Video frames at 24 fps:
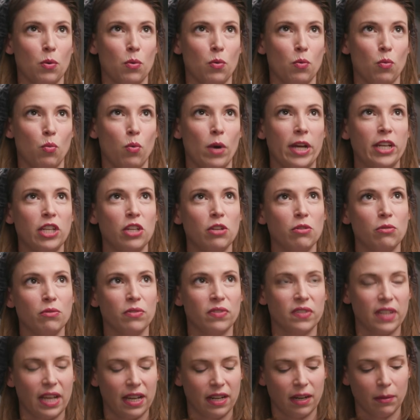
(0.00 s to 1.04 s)
when you
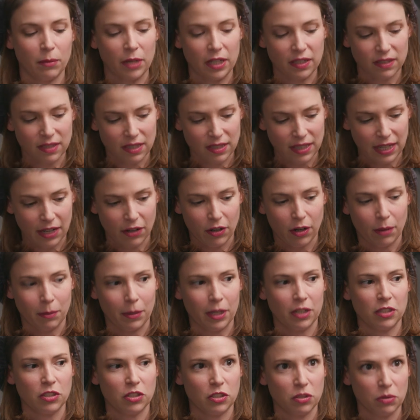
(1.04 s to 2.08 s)
said, I'm going to sit down and I'm
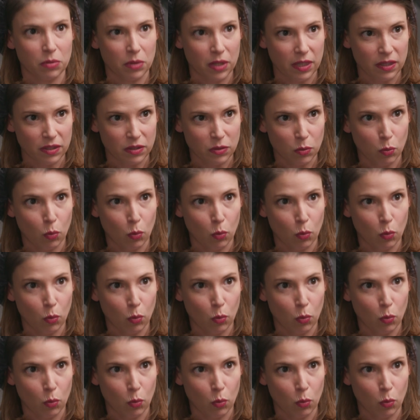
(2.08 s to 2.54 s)
going to do this,